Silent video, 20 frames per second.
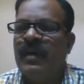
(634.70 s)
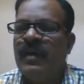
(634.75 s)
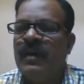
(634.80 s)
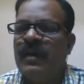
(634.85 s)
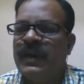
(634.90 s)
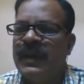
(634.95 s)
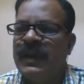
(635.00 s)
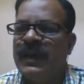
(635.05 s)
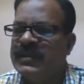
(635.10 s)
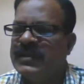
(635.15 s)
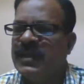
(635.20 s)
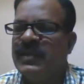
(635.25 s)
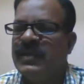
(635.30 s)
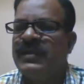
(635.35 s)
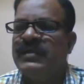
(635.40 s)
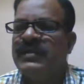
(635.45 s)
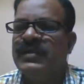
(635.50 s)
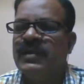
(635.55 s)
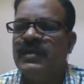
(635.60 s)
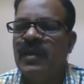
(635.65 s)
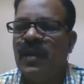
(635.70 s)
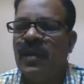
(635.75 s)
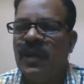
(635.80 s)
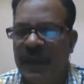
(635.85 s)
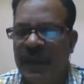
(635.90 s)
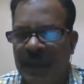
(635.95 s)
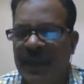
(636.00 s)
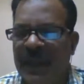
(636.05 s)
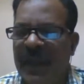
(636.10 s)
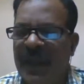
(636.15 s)
Asian region or
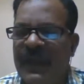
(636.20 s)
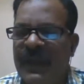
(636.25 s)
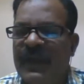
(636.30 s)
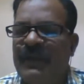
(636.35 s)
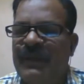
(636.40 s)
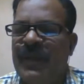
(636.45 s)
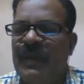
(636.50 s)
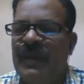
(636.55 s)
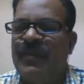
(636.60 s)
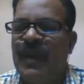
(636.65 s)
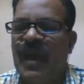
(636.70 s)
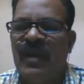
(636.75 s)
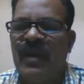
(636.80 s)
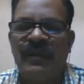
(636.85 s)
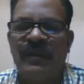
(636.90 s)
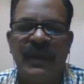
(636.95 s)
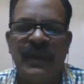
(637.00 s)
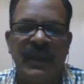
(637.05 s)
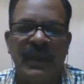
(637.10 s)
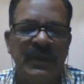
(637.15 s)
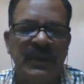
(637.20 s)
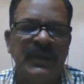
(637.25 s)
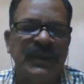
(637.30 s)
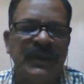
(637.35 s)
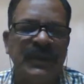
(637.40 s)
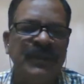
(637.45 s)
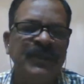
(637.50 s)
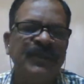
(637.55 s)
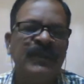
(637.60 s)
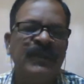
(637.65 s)
in India in different part of the country
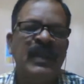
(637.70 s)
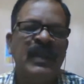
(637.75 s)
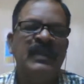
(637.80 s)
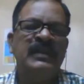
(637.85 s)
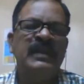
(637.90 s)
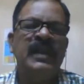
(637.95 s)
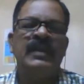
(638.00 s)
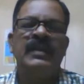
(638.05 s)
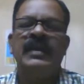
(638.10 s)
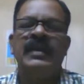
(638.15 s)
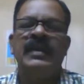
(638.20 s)
that